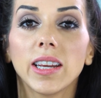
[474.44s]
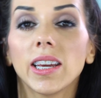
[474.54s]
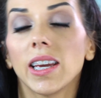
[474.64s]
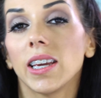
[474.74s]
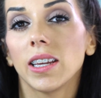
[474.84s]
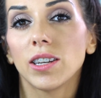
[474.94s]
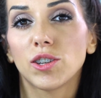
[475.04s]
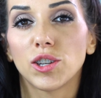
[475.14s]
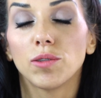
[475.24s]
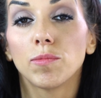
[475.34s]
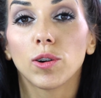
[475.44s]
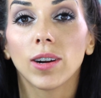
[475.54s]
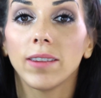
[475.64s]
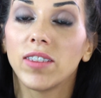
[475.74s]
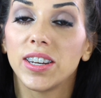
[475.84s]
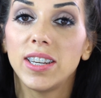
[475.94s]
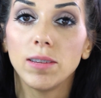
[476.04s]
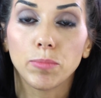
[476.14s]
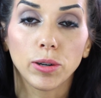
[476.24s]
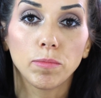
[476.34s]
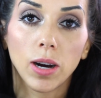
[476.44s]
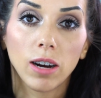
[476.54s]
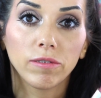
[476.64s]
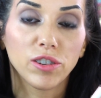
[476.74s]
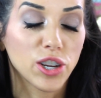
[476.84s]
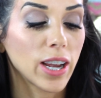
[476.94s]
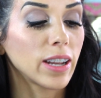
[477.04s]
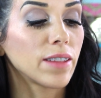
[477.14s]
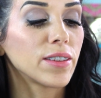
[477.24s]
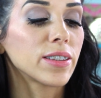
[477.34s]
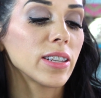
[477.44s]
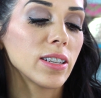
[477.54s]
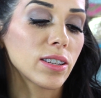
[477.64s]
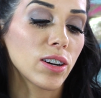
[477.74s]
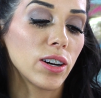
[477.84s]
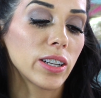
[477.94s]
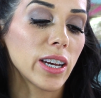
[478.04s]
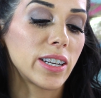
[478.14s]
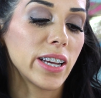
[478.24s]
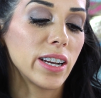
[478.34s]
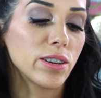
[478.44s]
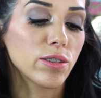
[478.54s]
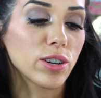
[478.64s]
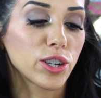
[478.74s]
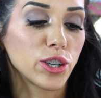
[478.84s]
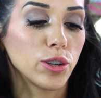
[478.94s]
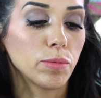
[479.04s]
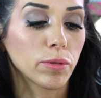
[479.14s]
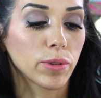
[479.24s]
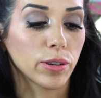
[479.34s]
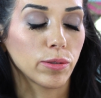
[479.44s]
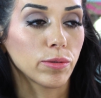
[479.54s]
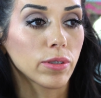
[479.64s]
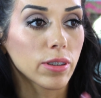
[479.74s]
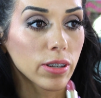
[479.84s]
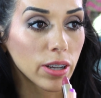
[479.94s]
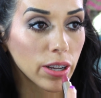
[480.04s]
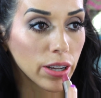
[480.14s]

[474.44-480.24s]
Getting into more of a deeper mauve shade, this is called Tender Tuberose.